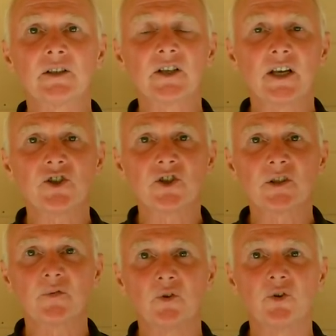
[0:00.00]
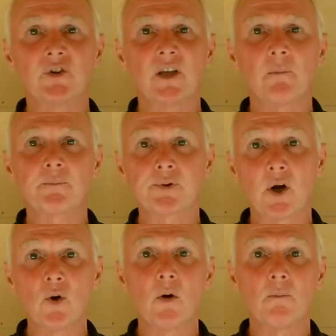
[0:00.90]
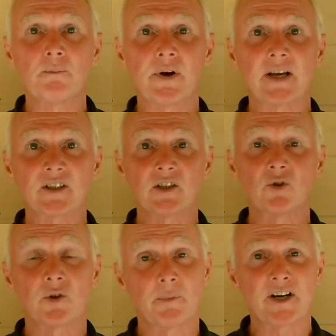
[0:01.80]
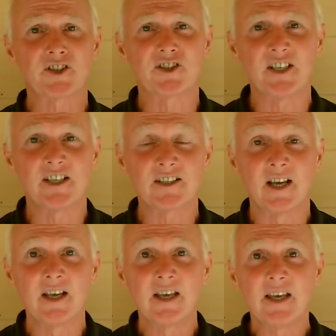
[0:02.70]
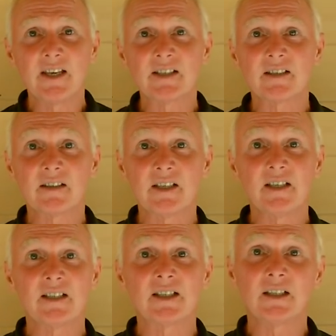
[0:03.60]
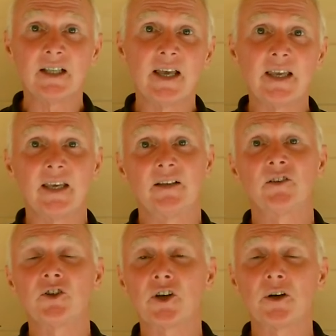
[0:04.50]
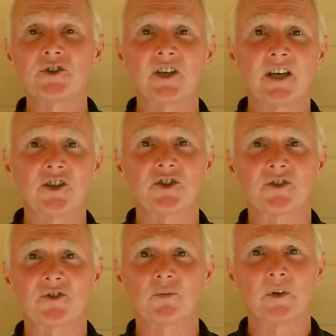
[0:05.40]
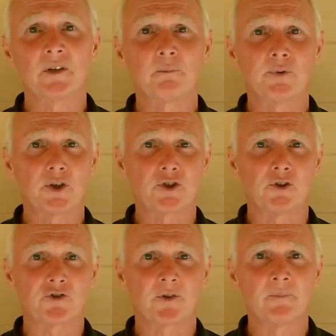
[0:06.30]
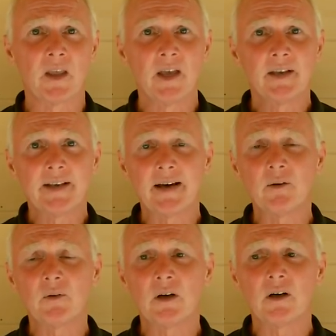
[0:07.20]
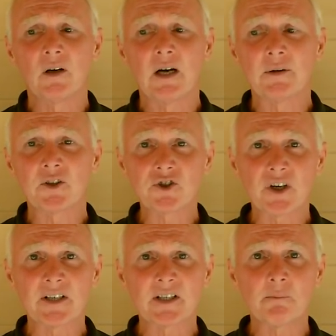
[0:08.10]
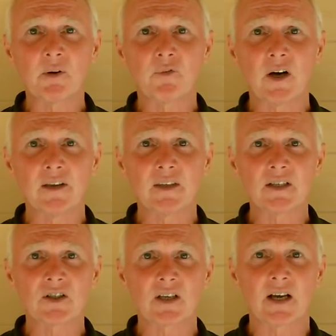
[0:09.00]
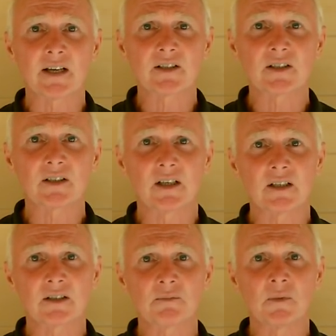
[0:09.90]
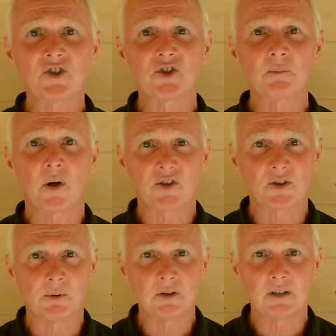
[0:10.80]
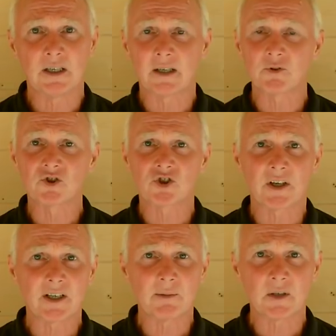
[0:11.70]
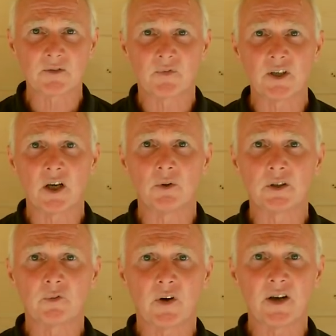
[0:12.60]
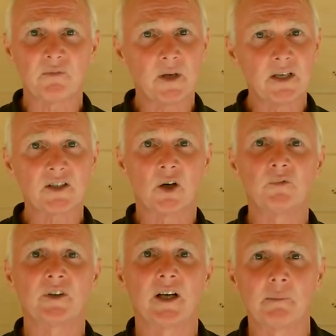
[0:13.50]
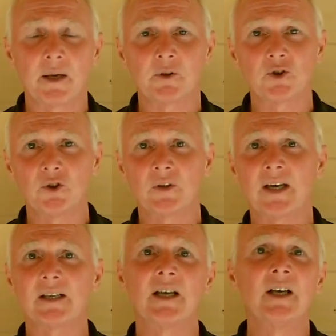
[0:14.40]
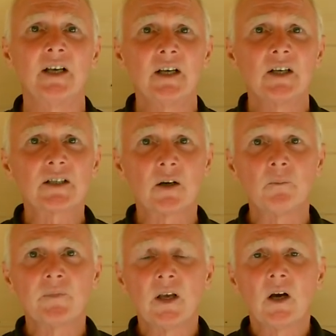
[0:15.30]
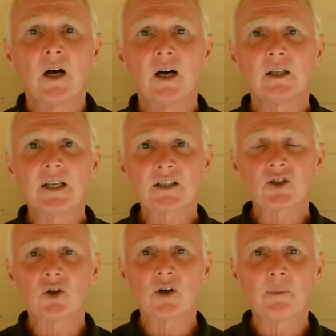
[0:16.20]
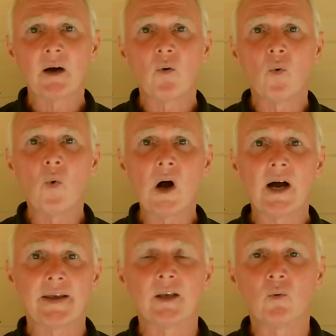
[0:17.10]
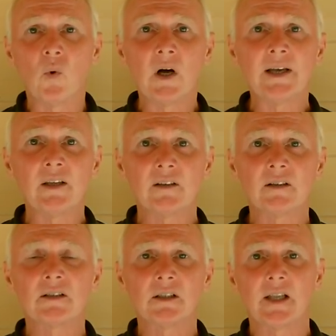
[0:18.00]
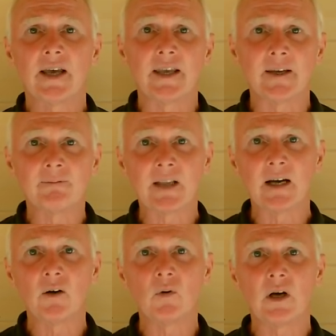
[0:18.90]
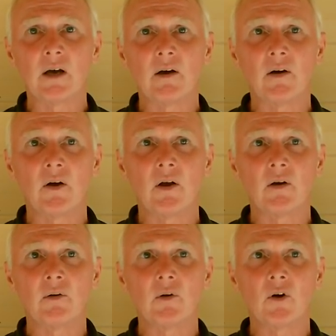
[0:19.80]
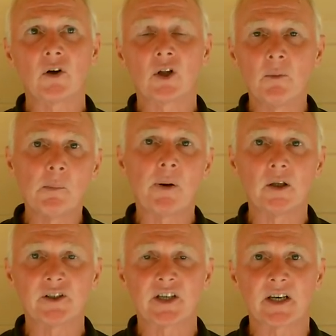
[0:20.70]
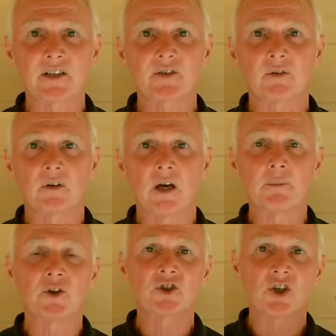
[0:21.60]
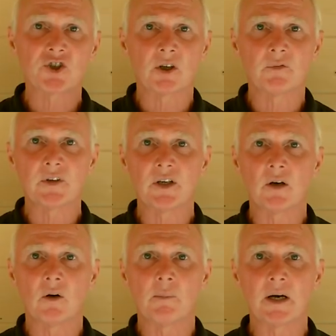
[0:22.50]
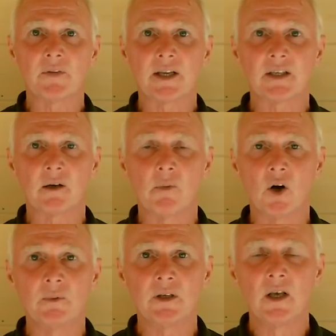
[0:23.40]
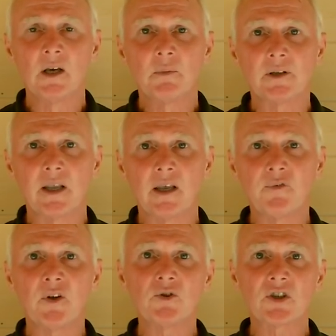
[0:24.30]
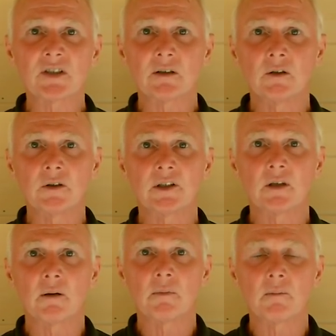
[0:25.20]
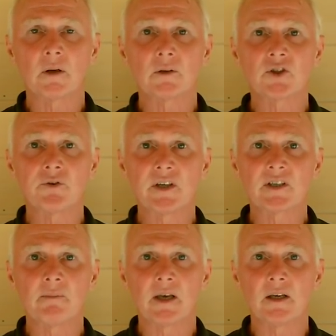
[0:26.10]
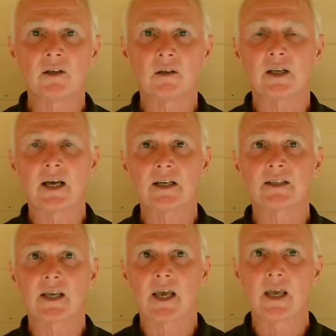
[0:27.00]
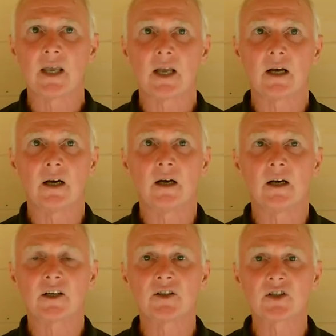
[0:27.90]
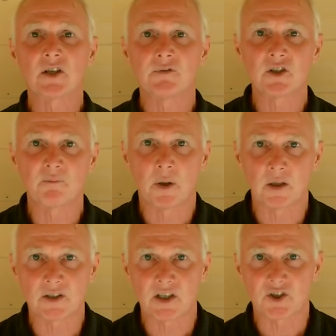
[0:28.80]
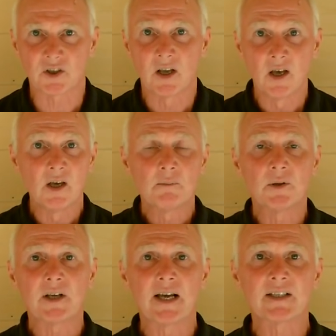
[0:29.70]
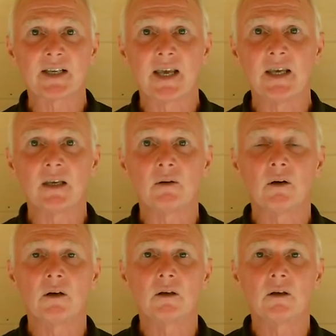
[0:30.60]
contentions for the pro-Brexit, or the Brexiteers, is the delay in the negotiations with Brussels. Now, I'm going to try and simplify this as much as possible, and I'm trying to keep this video under 5 minutes. Hopefully I'll be able to do that. So let's talk about why. Why the delay? Now, global politics, I'm going to touch on a video about that in a moment, but if you just look at Theresa May, not as a conservative politician, but as a